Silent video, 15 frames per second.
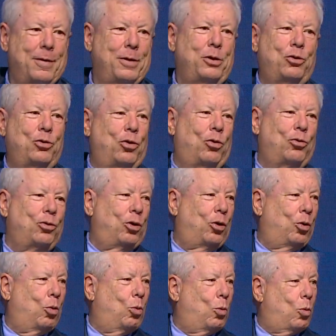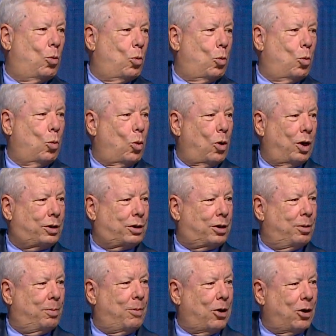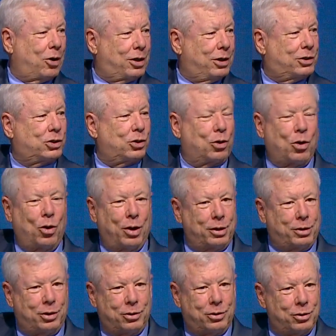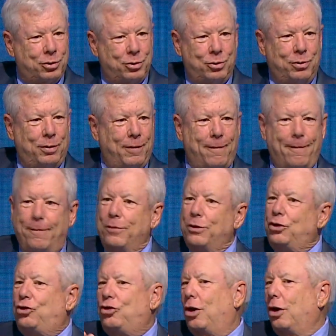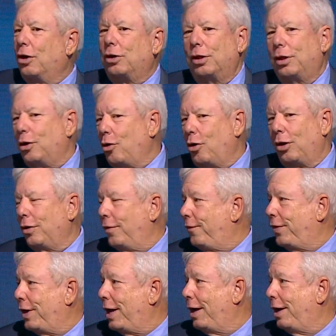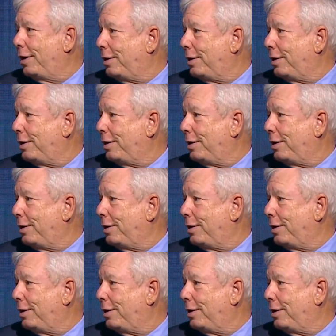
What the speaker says: You don't know what the markets are going to do. Juggling all of that.